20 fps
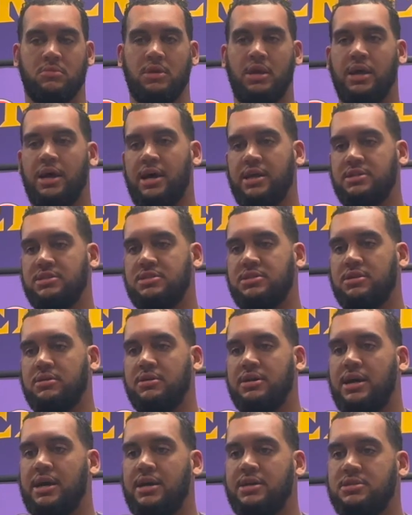Yeah, I just tell
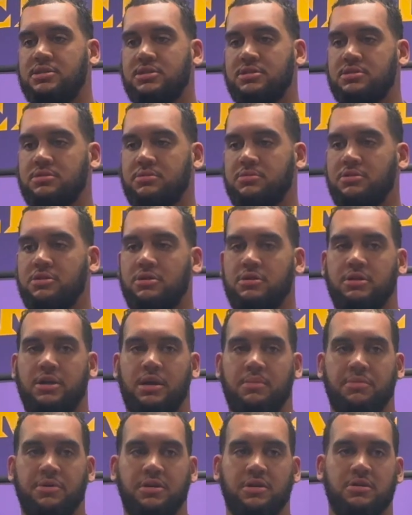guys, is, you know, you
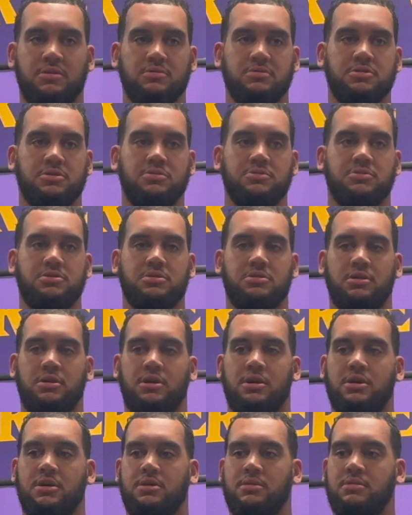got to bring your own juice.
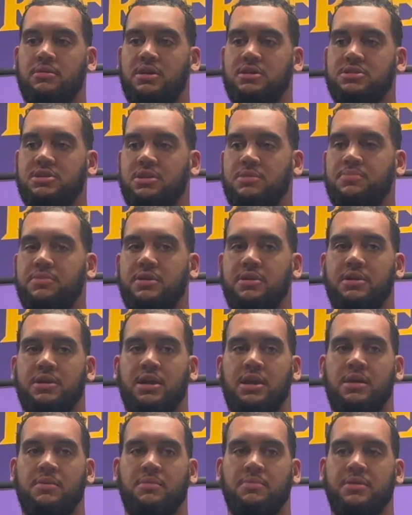That's how you play a
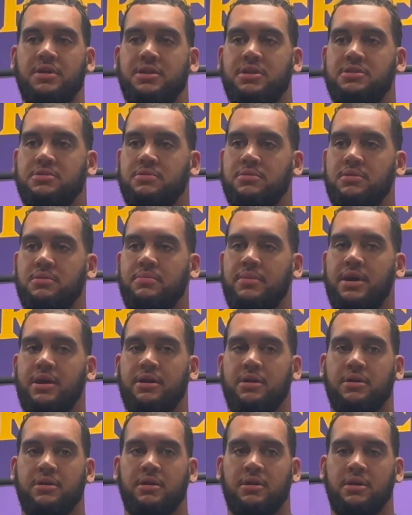game. I mean, it doesn't really
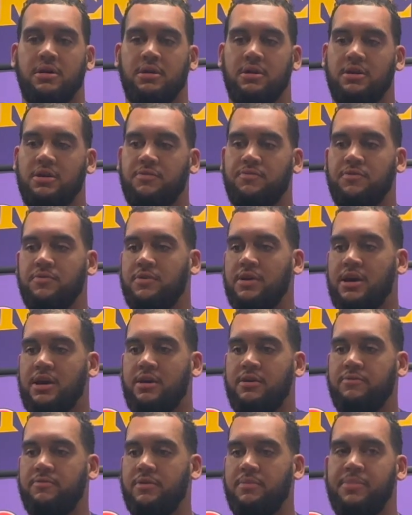matter if you
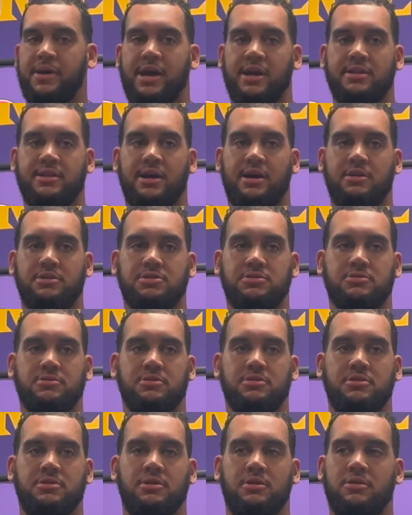have a packed house
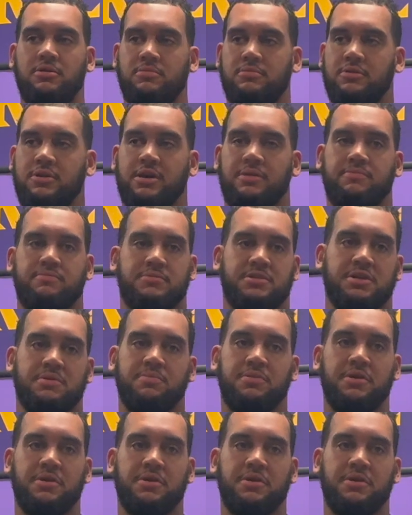or, you know, you have 10